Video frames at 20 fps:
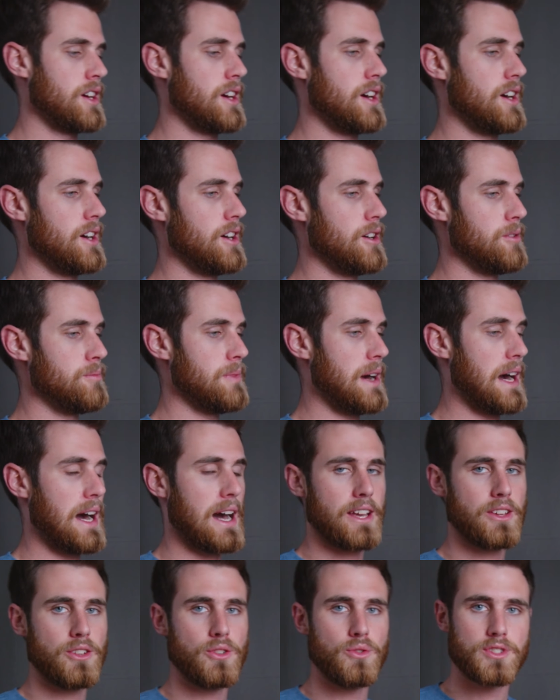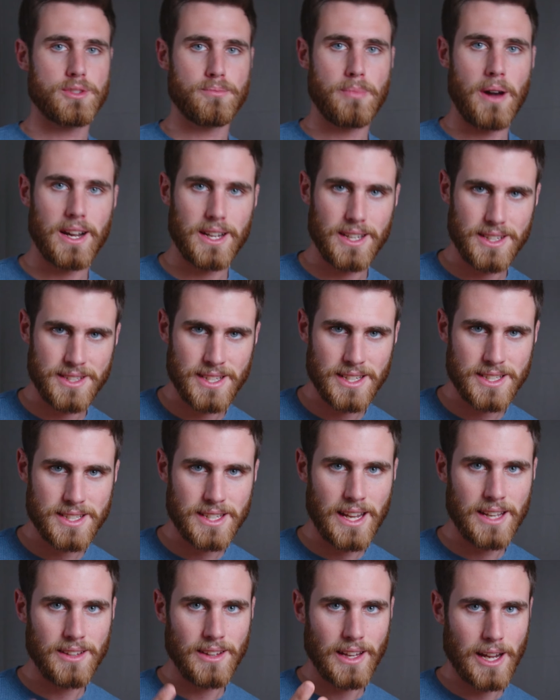I use the Pocket
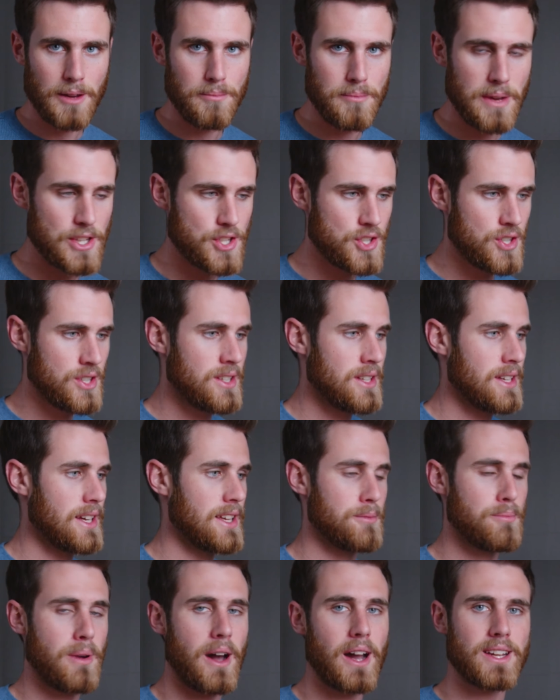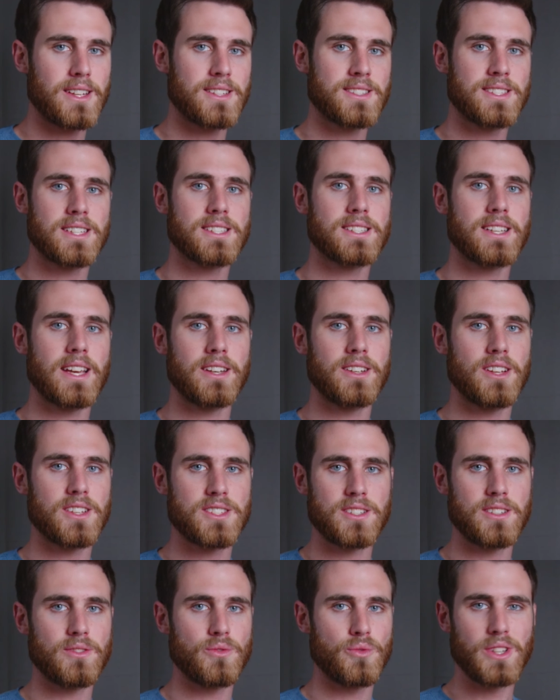6K like I mentioned, and the Pocket 6K
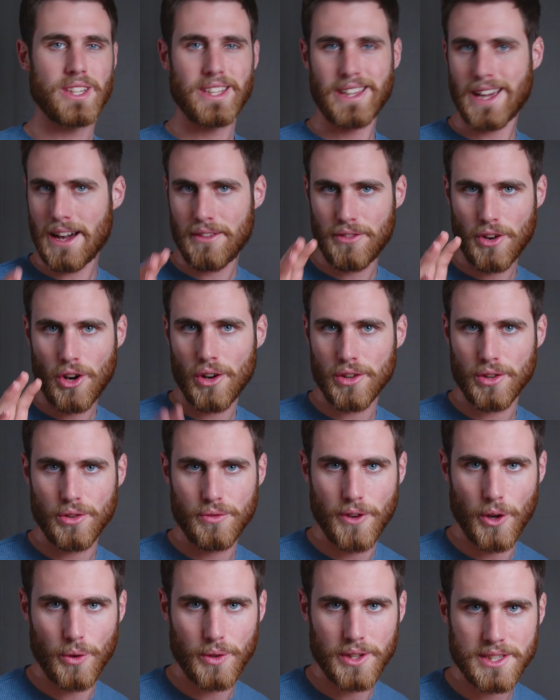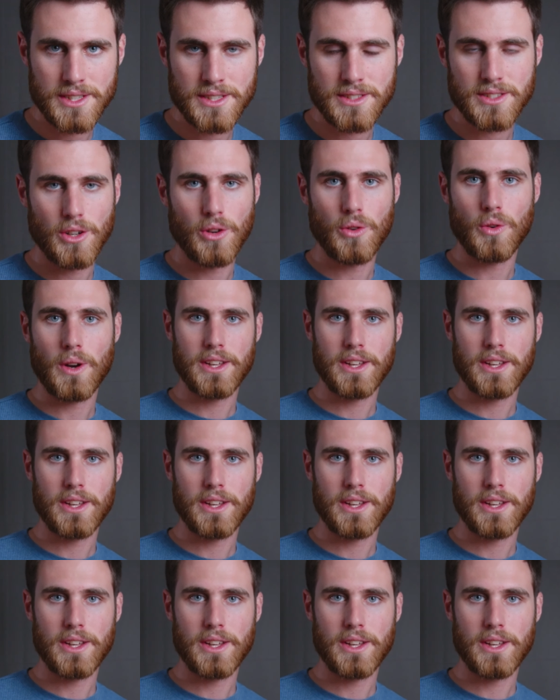doesn't really have autofocus, so